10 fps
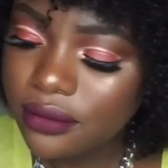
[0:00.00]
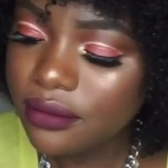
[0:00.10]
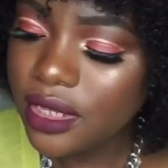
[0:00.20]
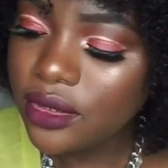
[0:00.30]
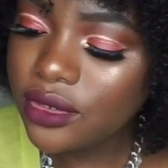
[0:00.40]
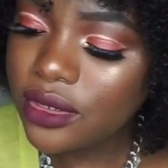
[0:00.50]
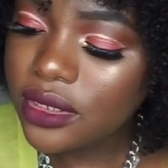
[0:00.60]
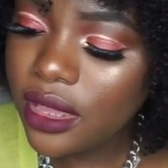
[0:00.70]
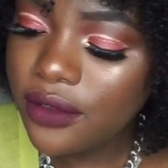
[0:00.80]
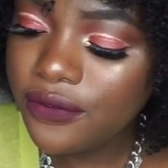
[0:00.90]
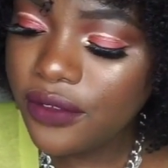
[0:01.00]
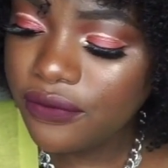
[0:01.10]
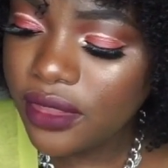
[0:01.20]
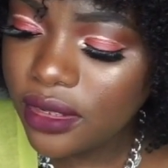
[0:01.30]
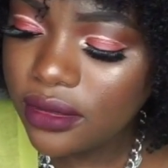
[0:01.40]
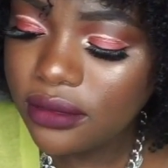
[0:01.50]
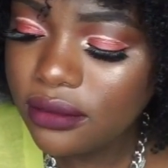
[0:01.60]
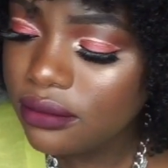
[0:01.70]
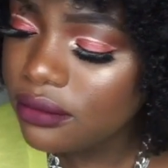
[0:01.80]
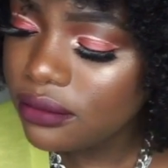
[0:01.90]
But not just F15,
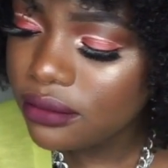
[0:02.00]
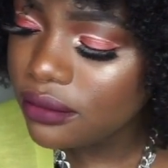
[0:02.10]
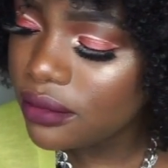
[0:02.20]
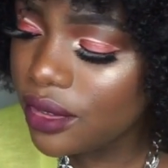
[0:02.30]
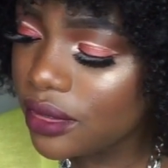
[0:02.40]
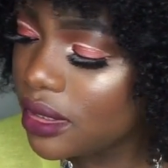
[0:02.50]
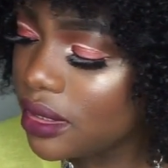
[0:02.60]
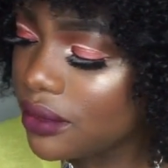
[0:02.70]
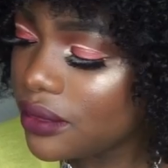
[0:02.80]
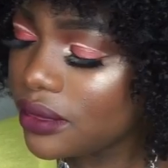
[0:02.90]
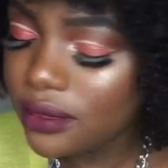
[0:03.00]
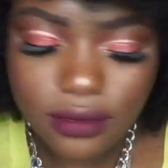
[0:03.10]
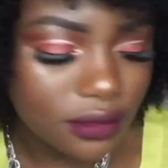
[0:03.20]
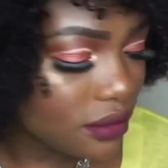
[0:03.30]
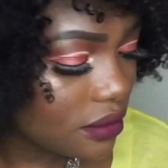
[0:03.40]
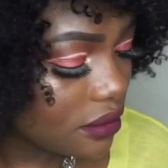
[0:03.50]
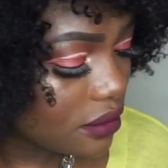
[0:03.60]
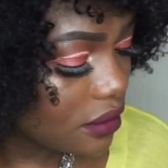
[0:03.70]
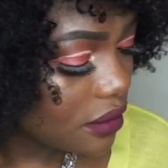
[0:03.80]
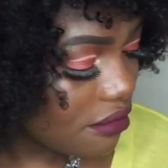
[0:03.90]
nothing else.
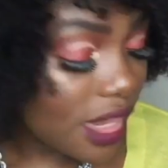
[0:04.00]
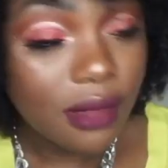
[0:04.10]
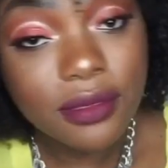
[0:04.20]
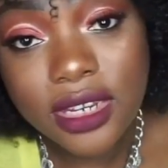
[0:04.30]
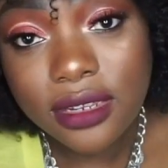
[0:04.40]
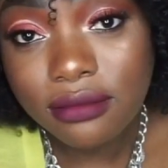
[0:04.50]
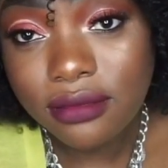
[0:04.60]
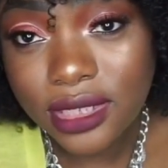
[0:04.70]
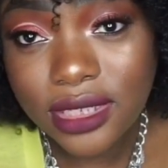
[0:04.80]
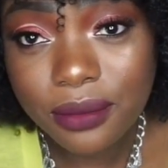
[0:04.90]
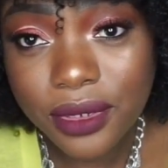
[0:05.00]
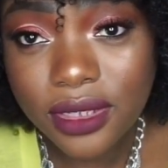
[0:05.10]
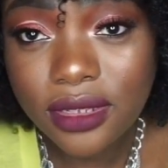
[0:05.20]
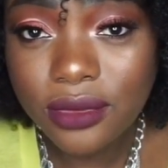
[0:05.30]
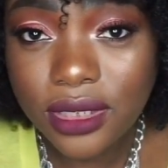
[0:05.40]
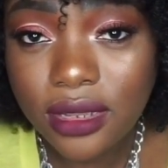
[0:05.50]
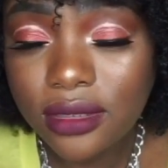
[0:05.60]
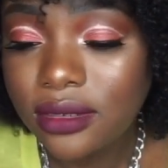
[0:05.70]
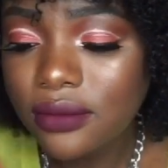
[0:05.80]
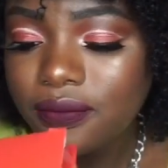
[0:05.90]
I'm really disappointed with
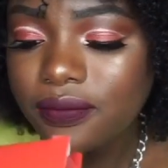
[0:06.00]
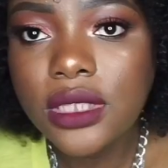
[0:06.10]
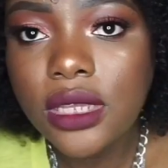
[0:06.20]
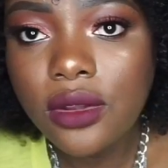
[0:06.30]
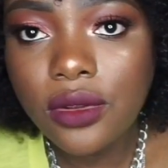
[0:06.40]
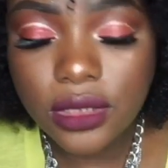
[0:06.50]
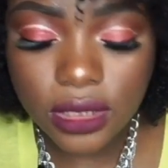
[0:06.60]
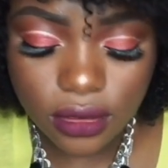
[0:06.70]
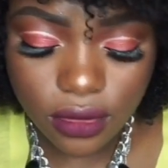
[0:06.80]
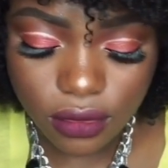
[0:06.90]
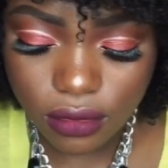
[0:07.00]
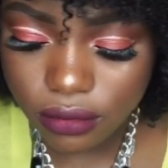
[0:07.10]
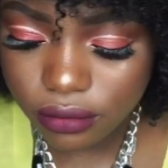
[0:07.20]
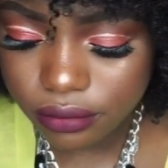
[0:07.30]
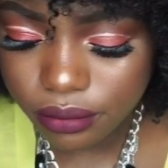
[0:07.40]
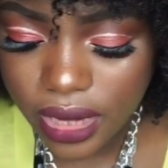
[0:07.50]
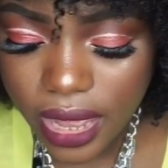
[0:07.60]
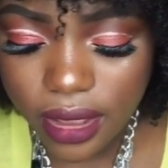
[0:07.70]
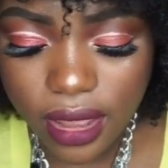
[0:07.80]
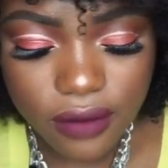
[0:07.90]
that. See on the
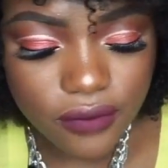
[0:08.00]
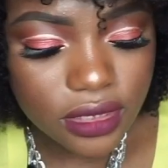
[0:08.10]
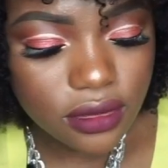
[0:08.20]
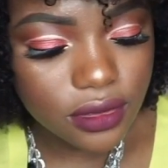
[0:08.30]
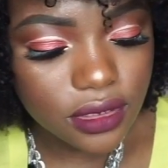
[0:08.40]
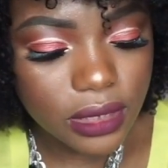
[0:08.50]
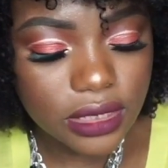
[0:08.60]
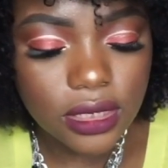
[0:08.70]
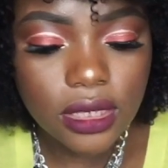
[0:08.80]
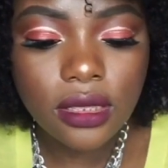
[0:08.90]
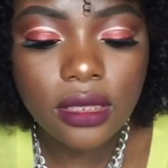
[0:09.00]
blank canvas cosmetic